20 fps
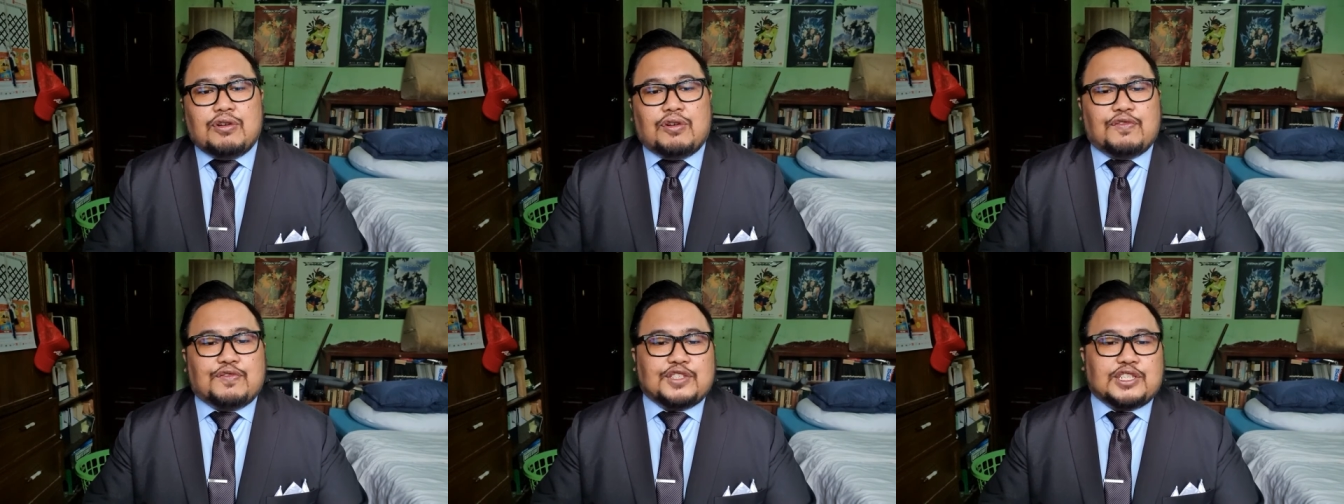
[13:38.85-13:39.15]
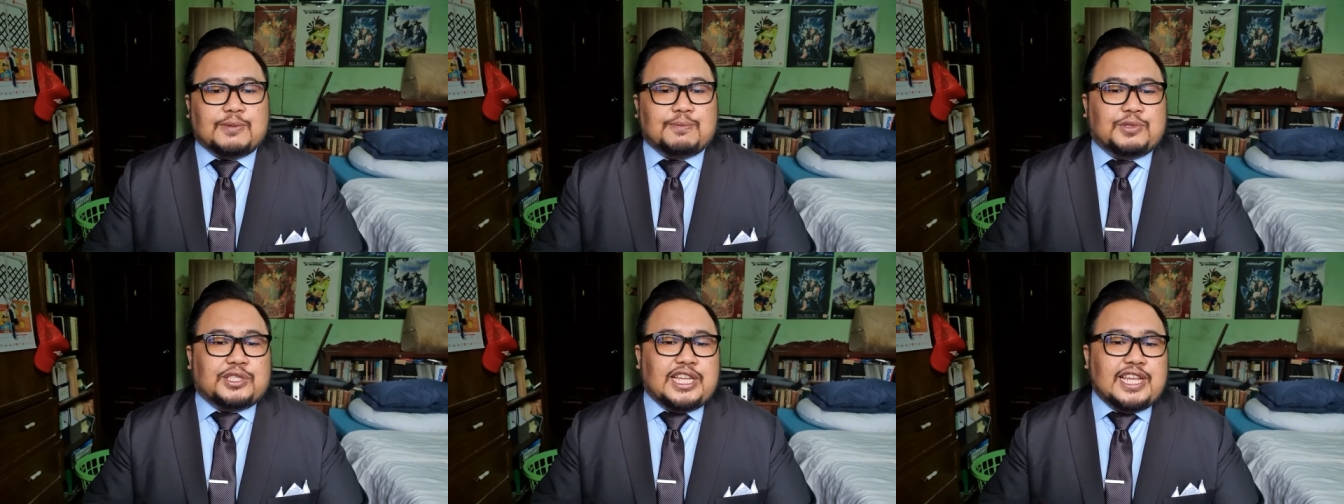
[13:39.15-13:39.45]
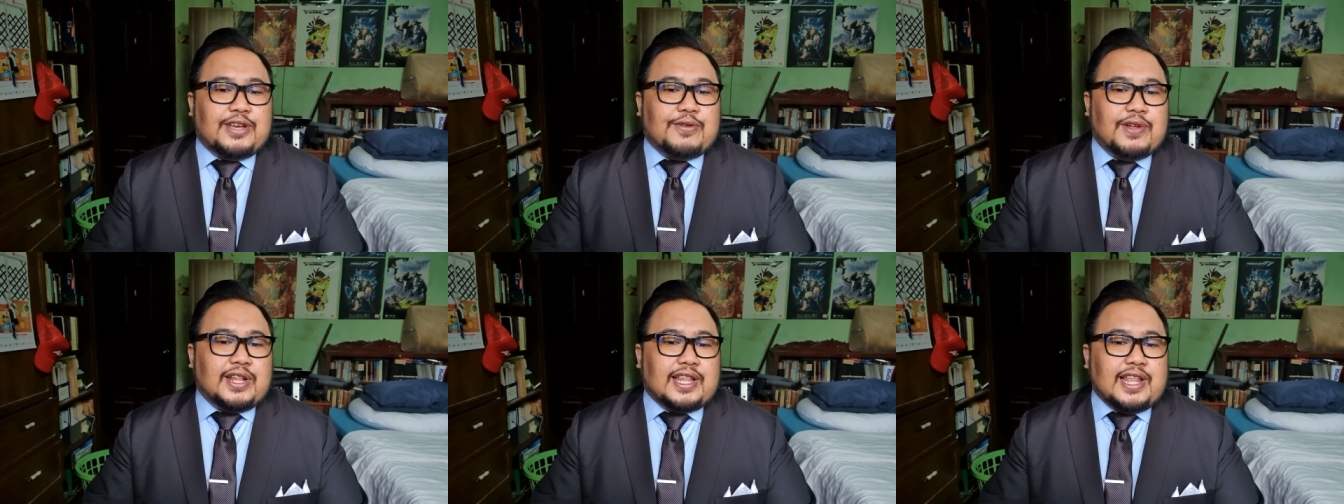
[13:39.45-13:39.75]
of
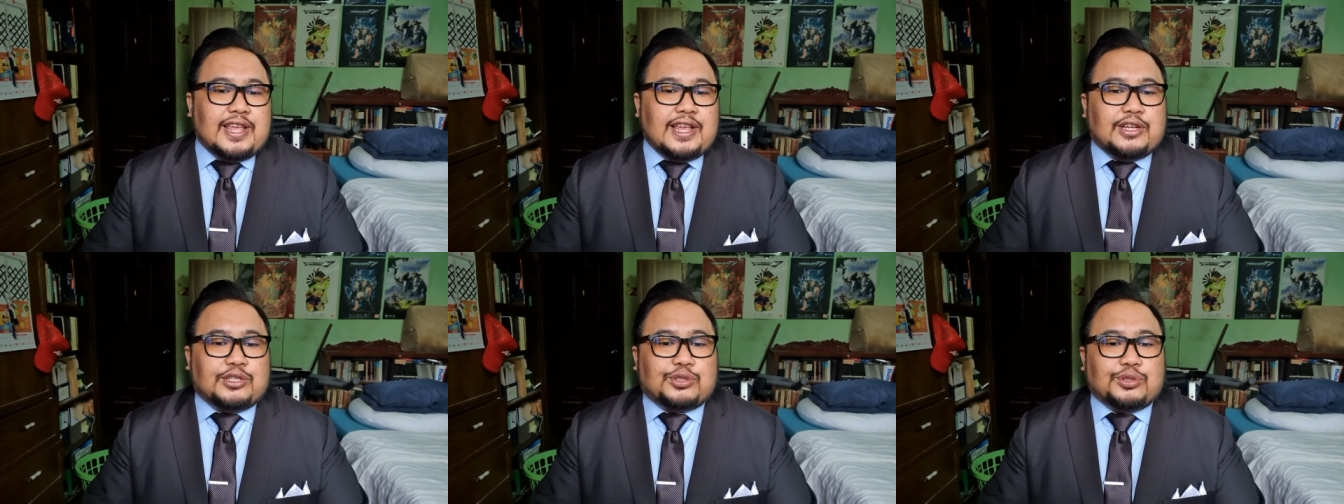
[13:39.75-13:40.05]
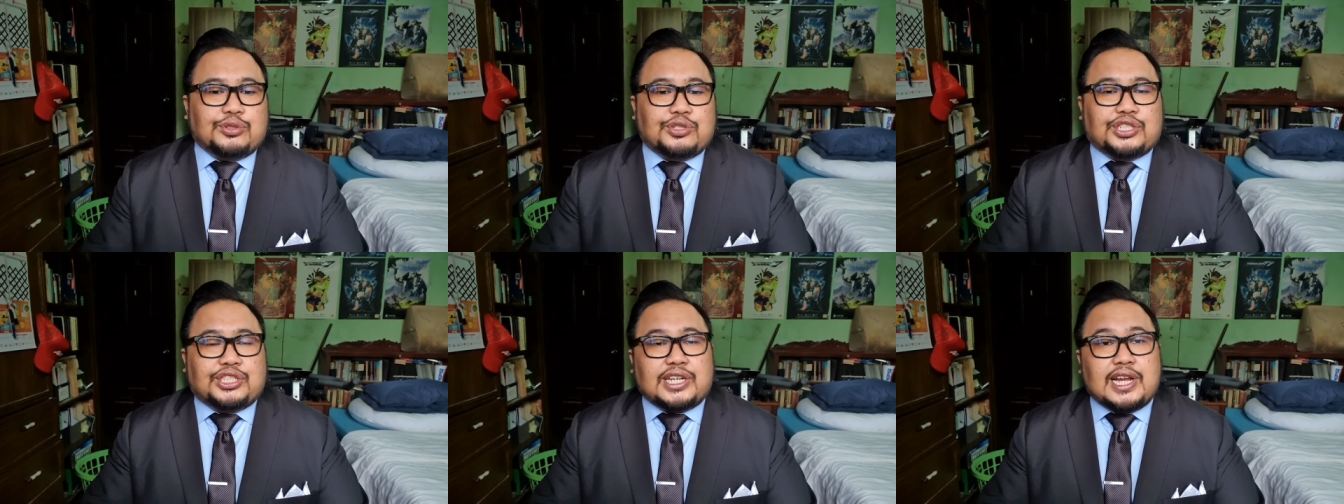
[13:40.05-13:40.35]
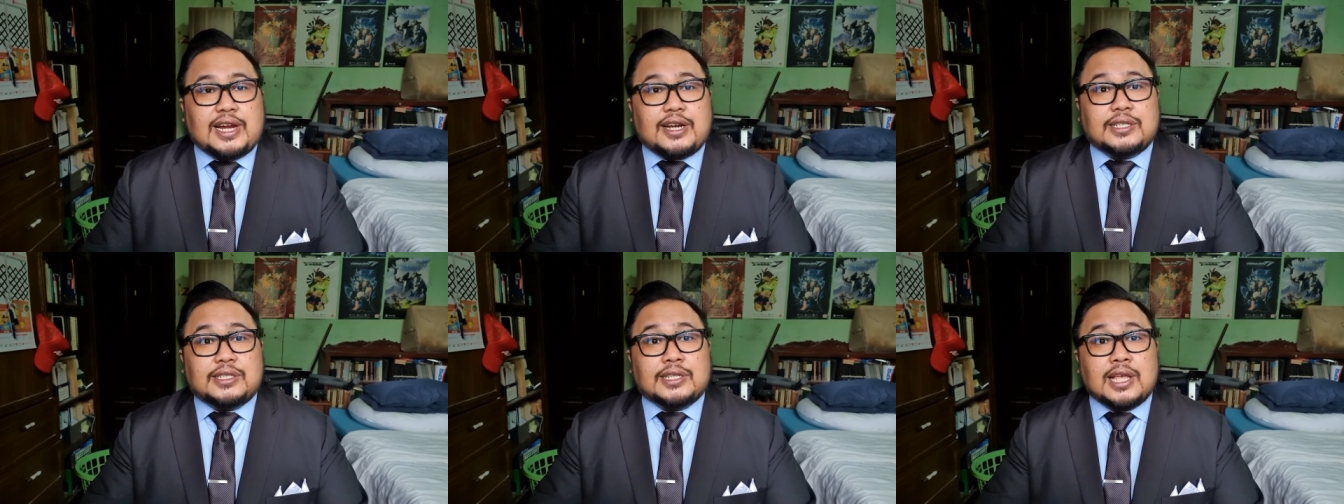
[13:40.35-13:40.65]
subsequently issued
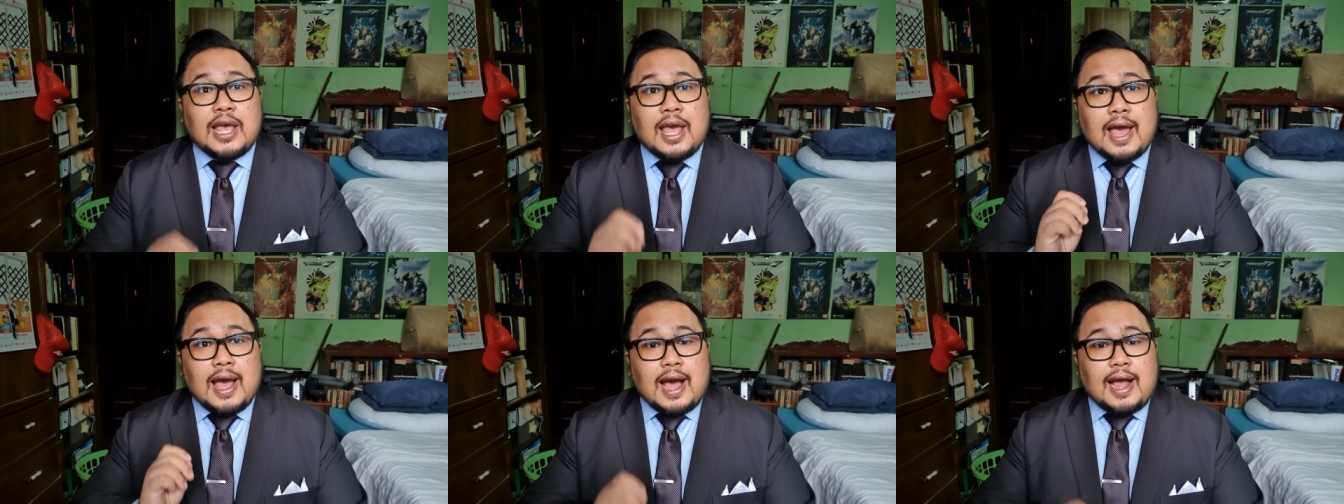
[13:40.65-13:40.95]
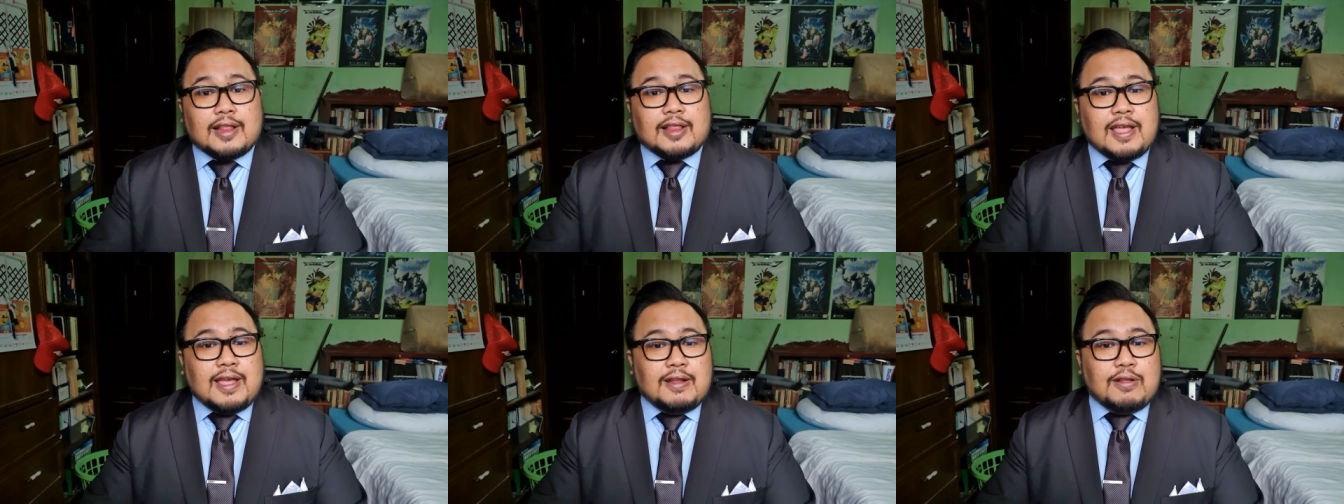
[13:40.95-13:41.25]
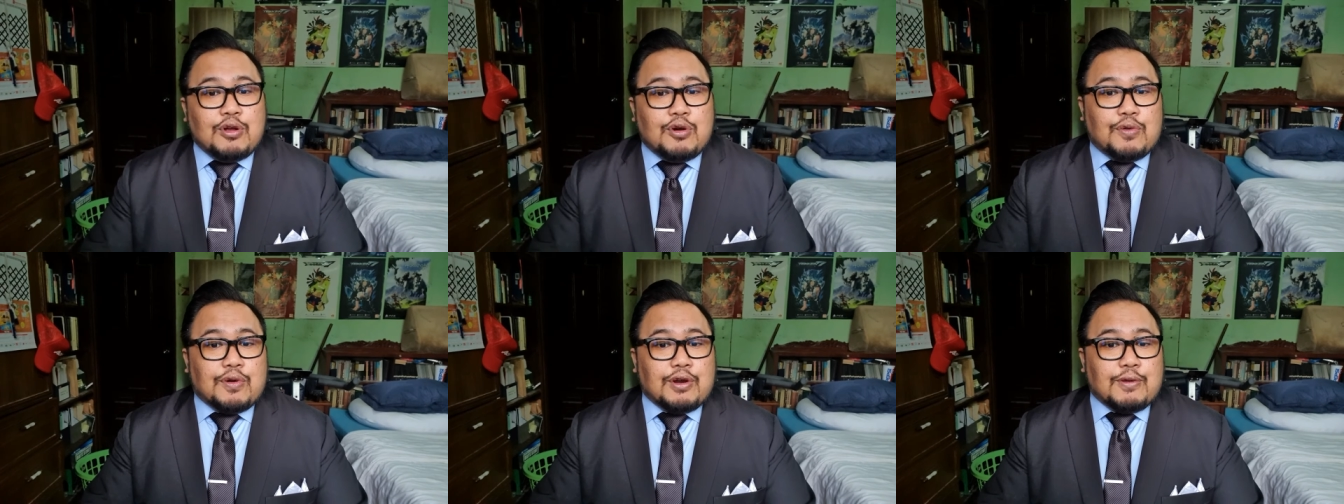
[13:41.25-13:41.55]
shares at a
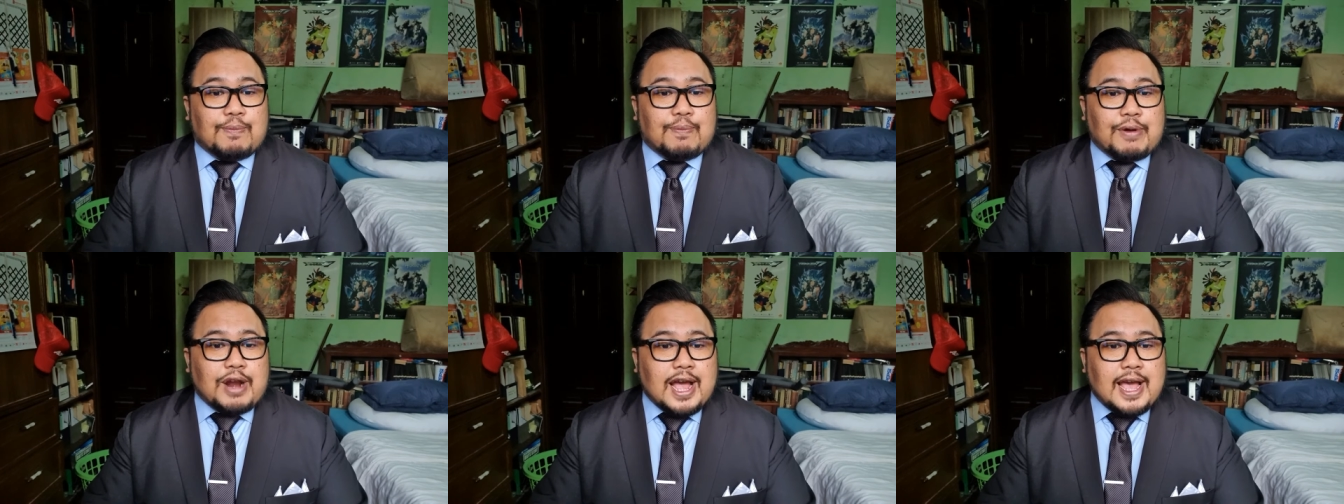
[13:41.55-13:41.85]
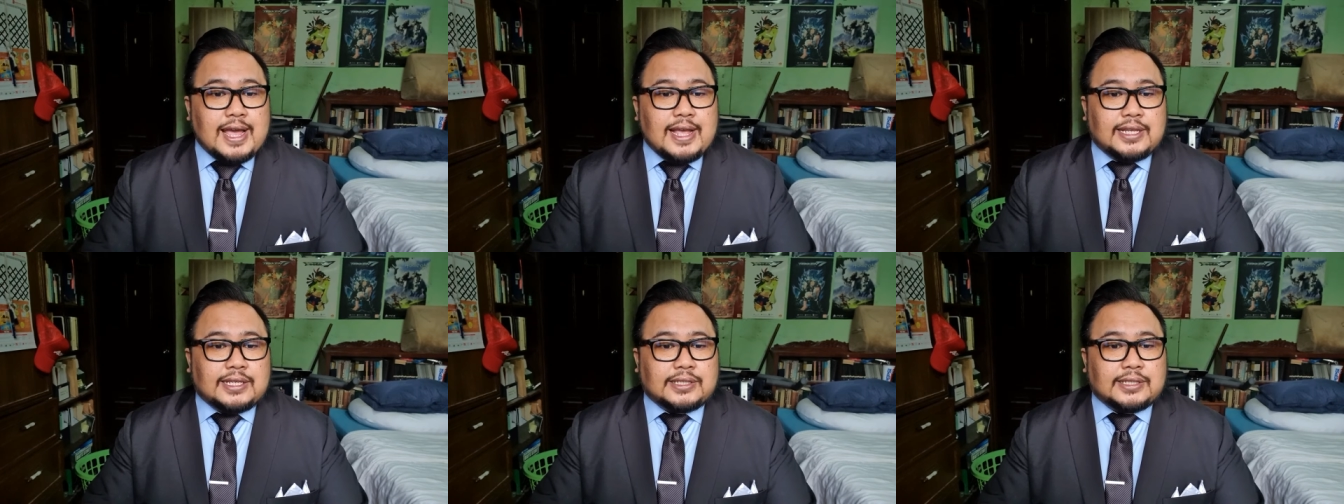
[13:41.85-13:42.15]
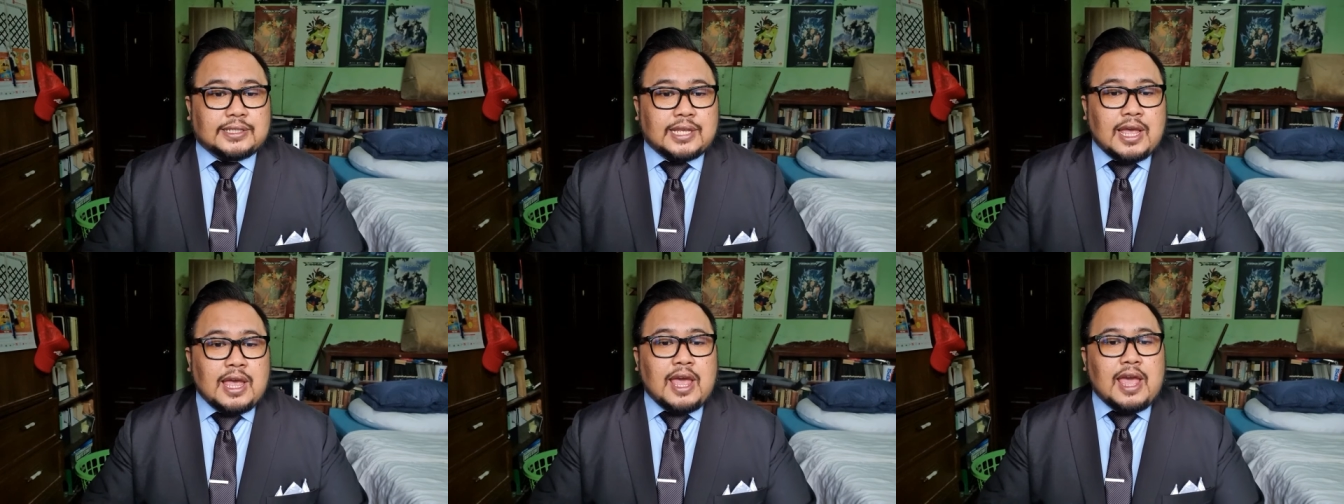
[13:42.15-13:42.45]
lower price,